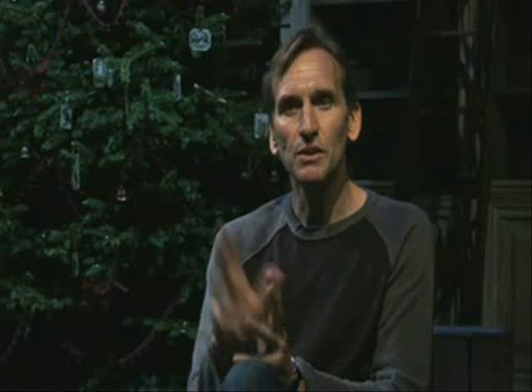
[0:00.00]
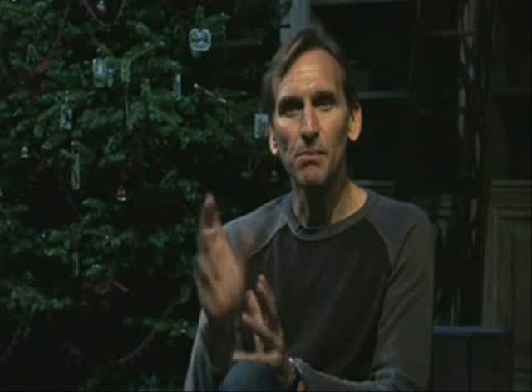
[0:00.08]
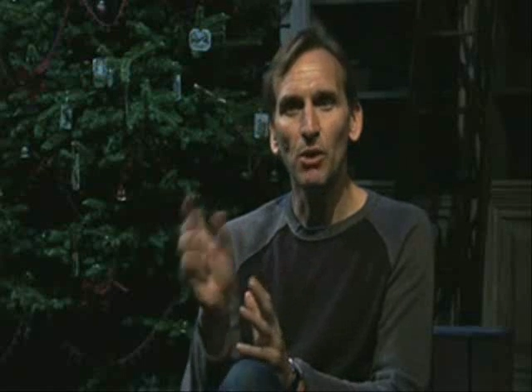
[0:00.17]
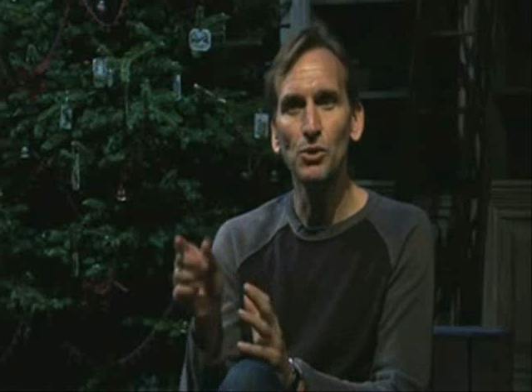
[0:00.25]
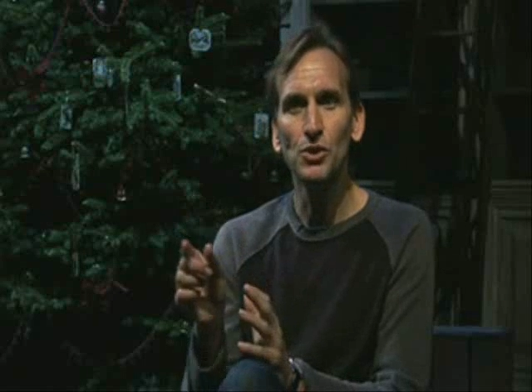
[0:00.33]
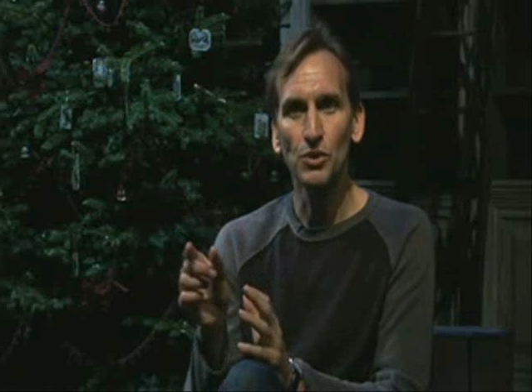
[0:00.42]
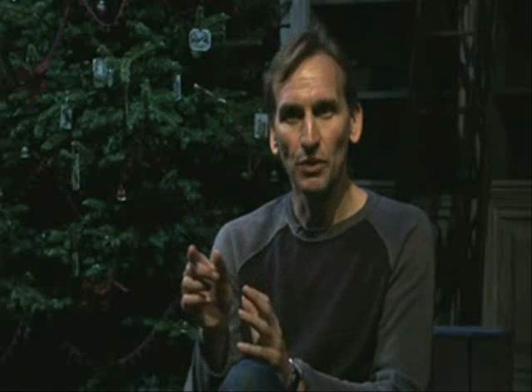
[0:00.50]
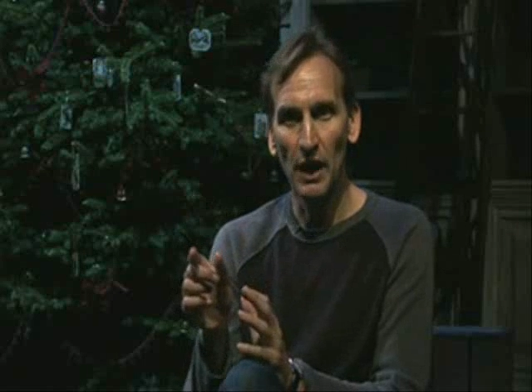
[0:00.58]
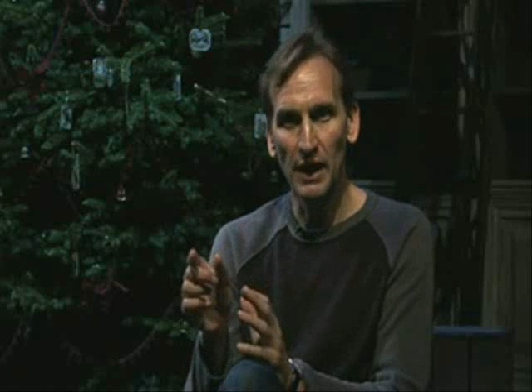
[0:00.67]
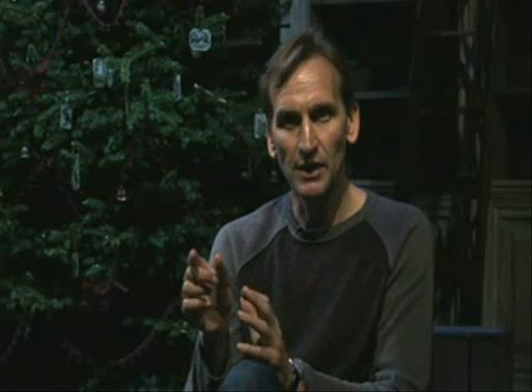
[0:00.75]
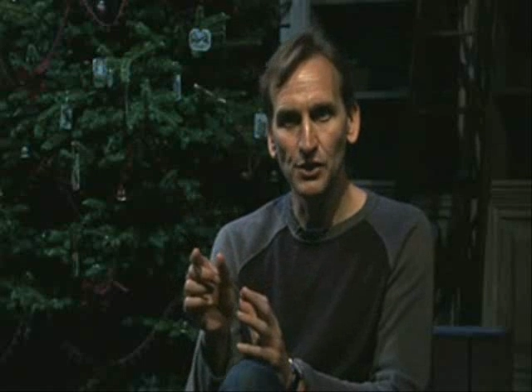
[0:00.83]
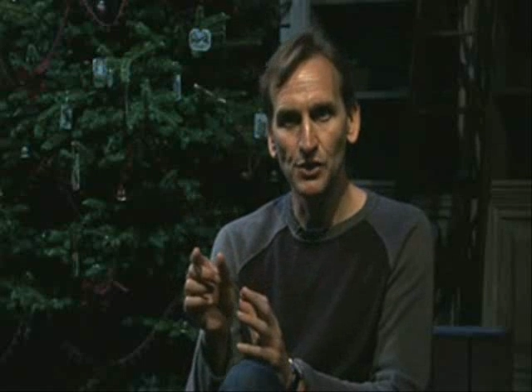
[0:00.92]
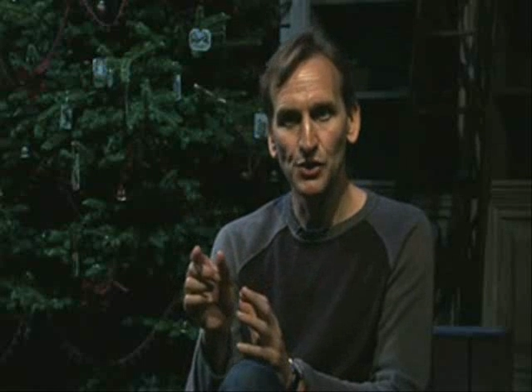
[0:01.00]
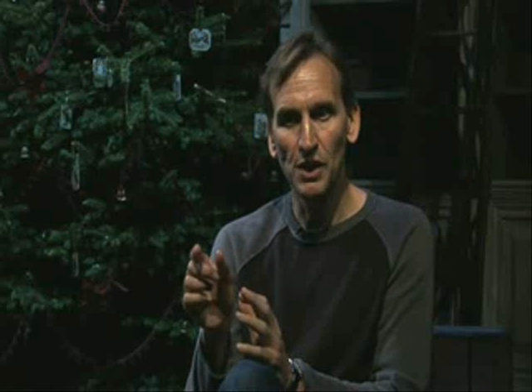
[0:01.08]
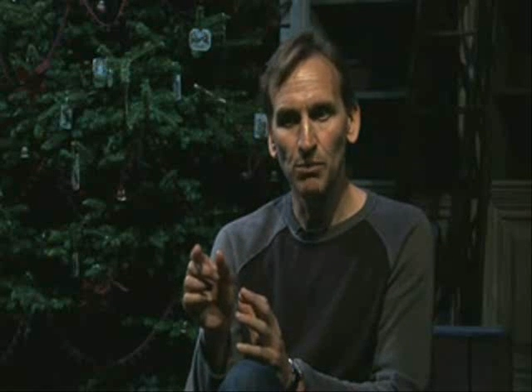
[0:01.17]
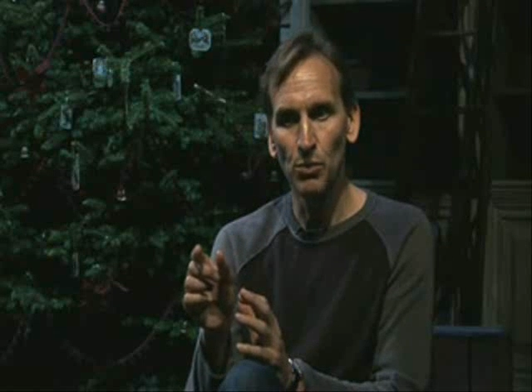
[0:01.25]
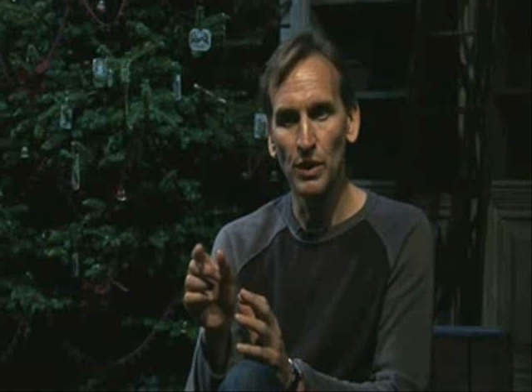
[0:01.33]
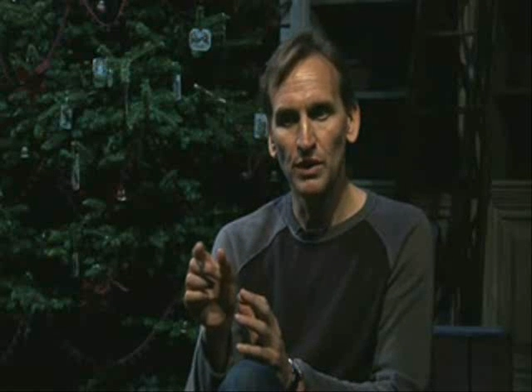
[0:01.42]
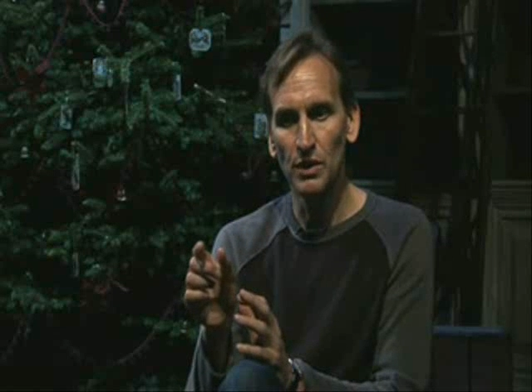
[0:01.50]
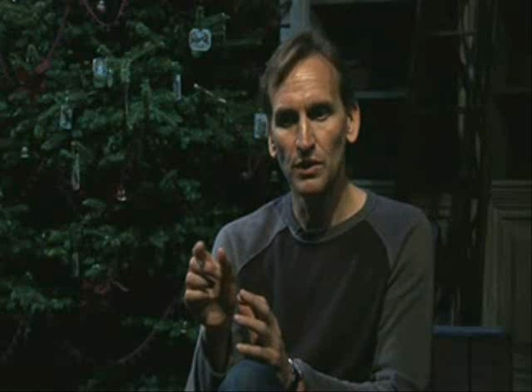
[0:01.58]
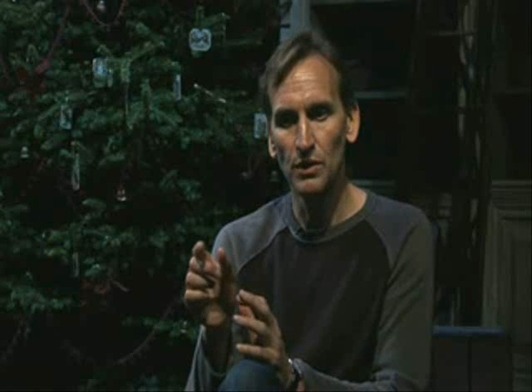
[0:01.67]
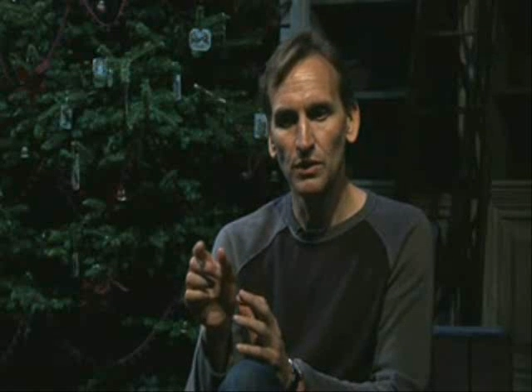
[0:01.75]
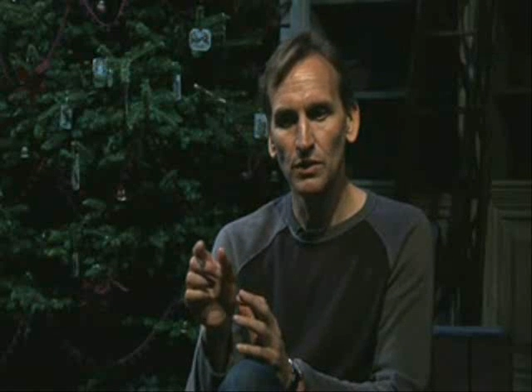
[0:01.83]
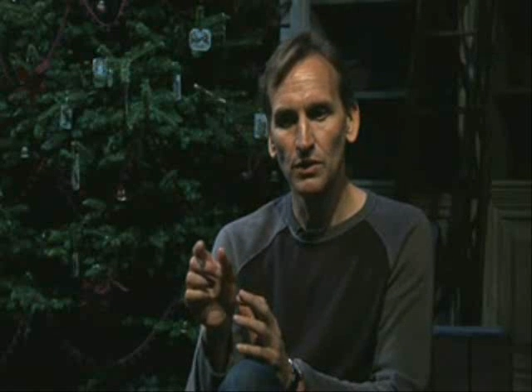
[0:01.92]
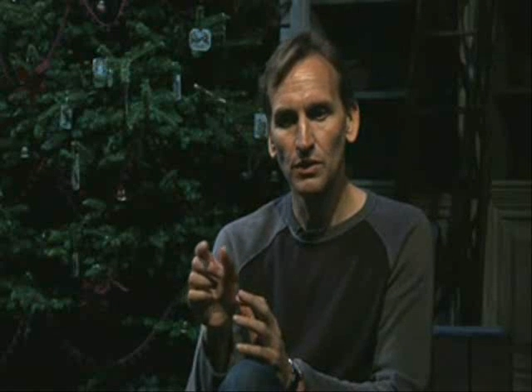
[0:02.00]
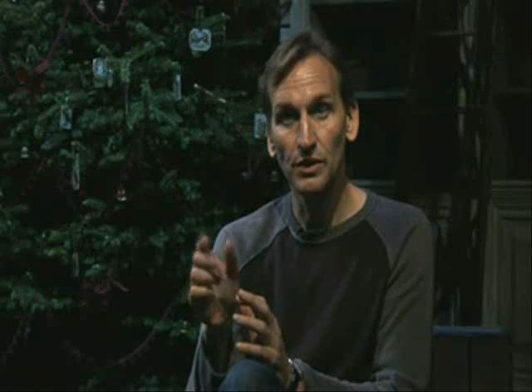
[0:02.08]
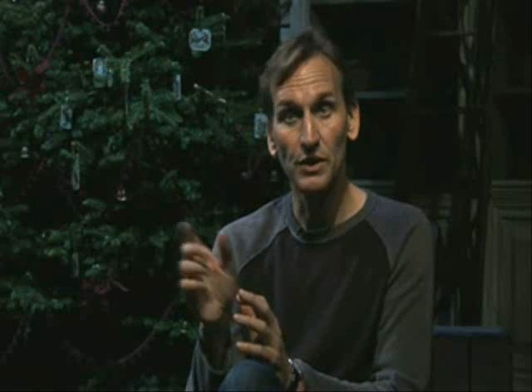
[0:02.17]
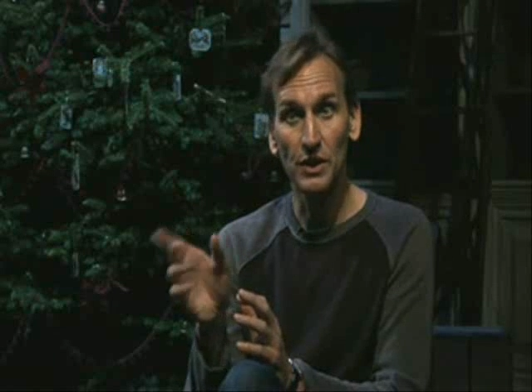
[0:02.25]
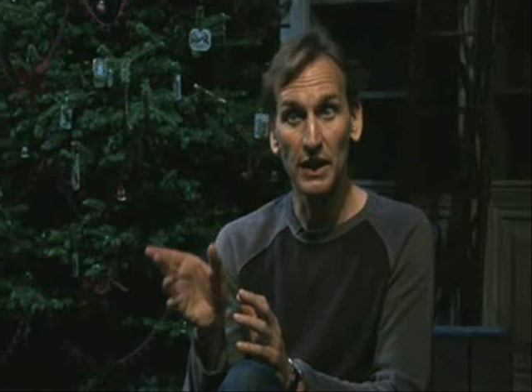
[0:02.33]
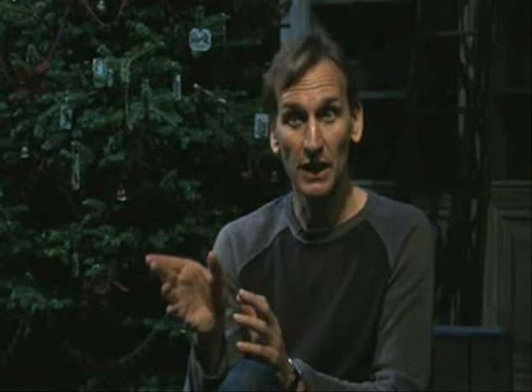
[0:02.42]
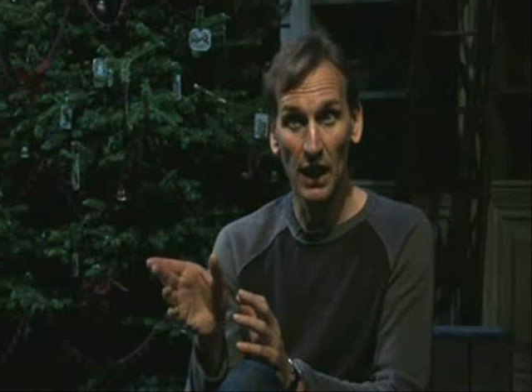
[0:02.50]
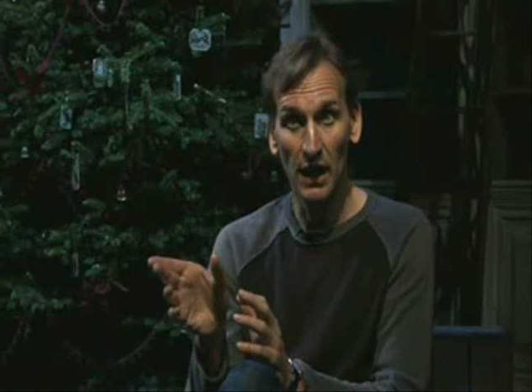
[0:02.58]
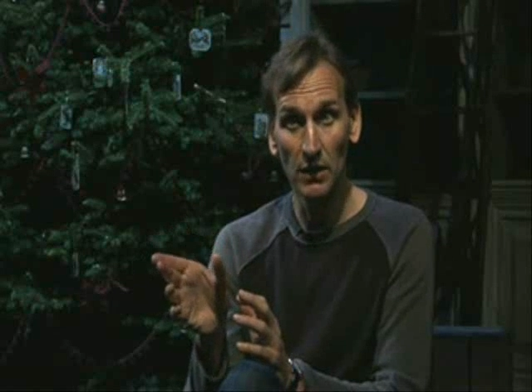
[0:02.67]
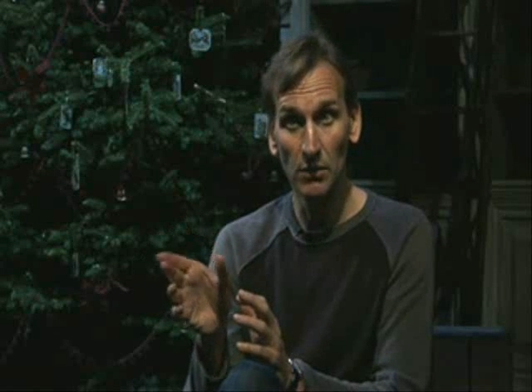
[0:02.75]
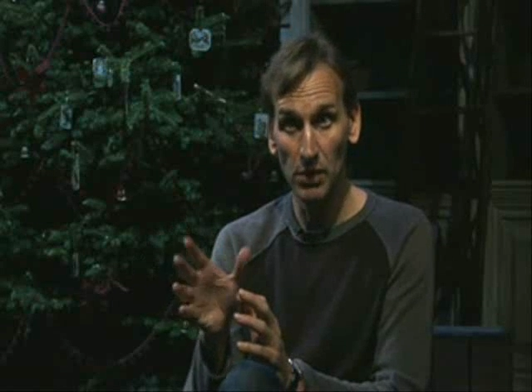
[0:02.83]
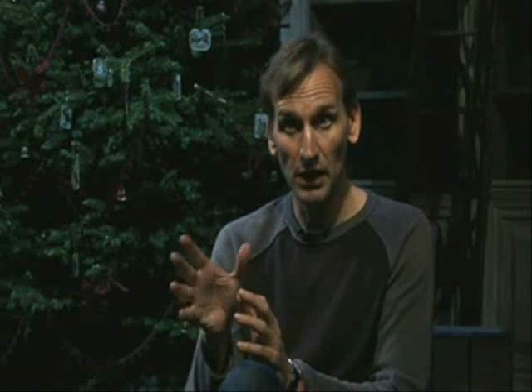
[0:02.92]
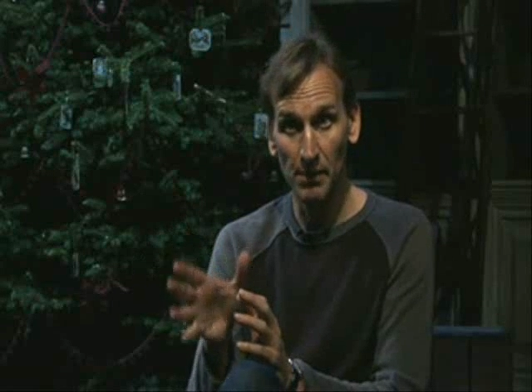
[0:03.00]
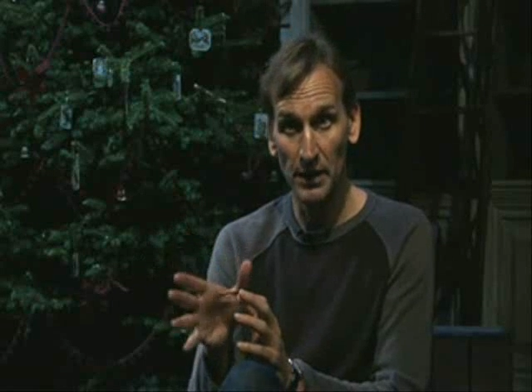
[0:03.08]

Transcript: emotional relationship with Christine Lyle, played